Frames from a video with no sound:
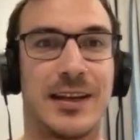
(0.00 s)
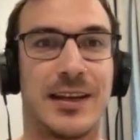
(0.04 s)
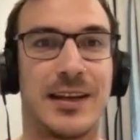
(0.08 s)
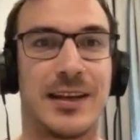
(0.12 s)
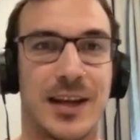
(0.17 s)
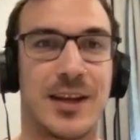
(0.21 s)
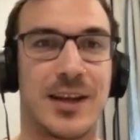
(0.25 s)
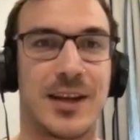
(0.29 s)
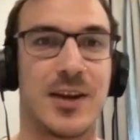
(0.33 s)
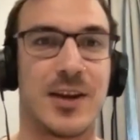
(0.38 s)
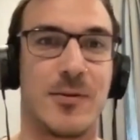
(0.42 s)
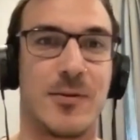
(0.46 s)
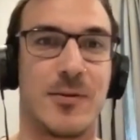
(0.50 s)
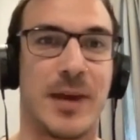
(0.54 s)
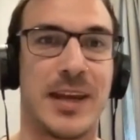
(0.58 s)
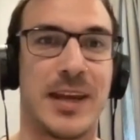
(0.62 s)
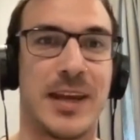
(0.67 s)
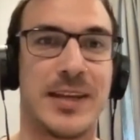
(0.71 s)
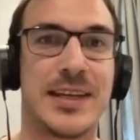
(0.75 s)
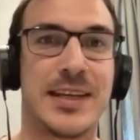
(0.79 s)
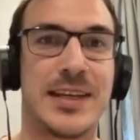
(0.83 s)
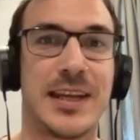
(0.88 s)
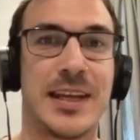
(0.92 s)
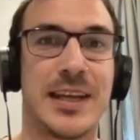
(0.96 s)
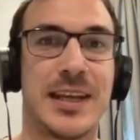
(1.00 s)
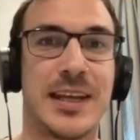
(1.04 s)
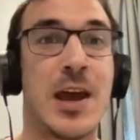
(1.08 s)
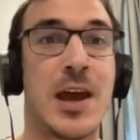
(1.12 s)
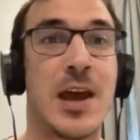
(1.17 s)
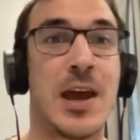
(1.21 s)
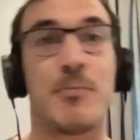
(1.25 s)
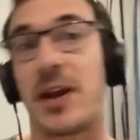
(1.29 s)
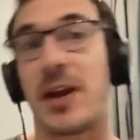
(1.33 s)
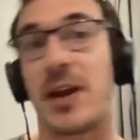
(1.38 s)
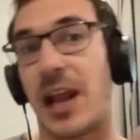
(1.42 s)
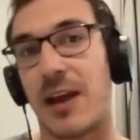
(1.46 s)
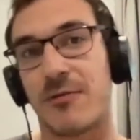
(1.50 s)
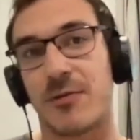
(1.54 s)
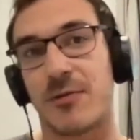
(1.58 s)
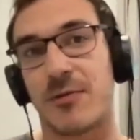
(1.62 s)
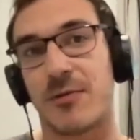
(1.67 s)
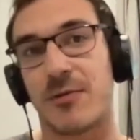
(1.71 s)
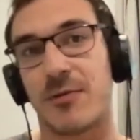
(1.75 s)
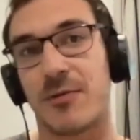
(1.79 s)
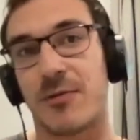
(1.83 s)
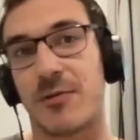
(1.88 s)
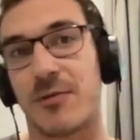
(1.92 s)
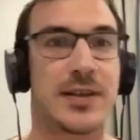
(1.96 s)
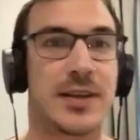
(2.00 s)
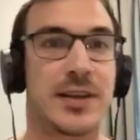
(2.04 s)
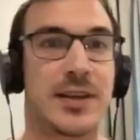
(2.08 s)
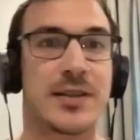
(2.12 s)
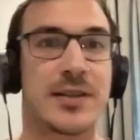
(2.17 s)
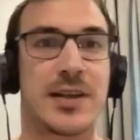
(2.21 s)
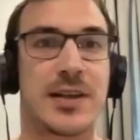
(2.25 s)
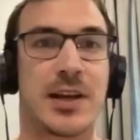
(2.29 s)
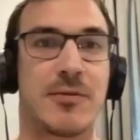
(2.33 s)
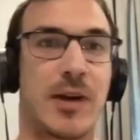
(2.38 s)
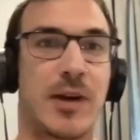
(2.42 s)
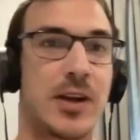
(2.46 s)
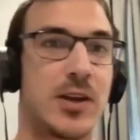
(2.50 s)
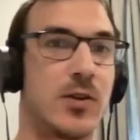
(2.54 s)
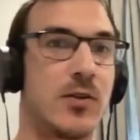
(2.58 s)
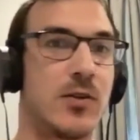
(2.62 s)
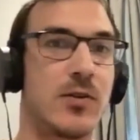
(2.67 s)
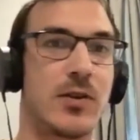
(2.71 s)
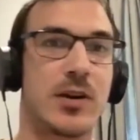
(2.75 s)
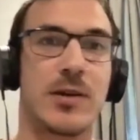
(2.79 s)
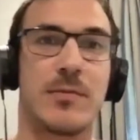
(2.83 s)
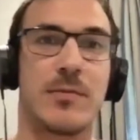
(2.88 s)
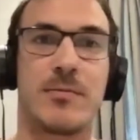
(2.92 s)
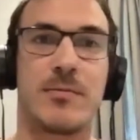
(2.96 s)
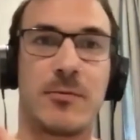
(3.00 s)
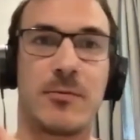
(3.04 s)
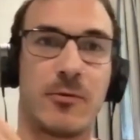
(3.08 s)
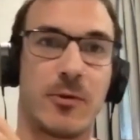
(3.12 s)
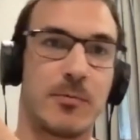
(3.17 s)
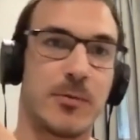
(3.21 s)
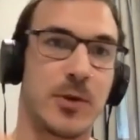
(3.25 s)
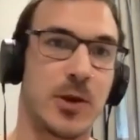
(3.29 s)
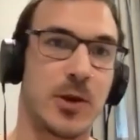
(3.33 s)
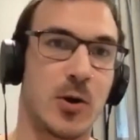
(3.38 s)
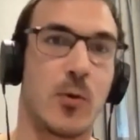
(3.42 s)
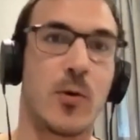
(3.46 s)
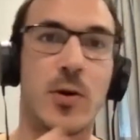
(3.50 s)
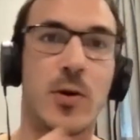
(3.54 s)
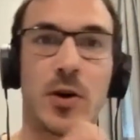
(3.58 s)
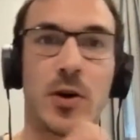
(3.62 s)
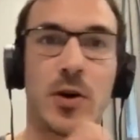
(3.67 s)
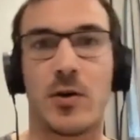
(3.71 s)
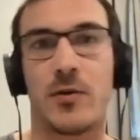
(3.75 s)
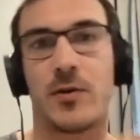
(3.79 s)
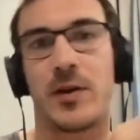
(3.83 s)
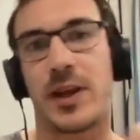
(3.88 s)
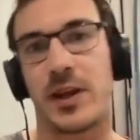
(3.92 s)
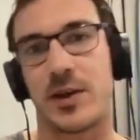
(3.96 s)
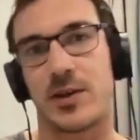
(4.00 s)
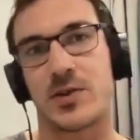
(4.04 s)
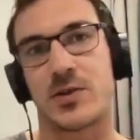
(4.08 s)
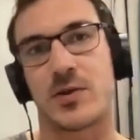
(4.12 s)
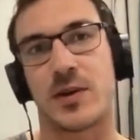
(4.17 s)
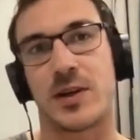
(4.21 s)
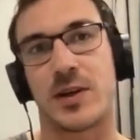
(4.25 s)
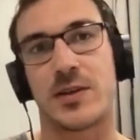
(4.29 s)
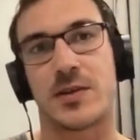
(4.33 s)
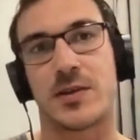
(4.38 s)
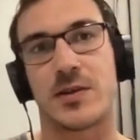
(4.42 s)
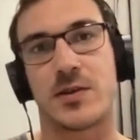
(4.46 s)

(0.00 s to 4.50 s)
Métis, but everyone who's listening, right, you come from your own histories.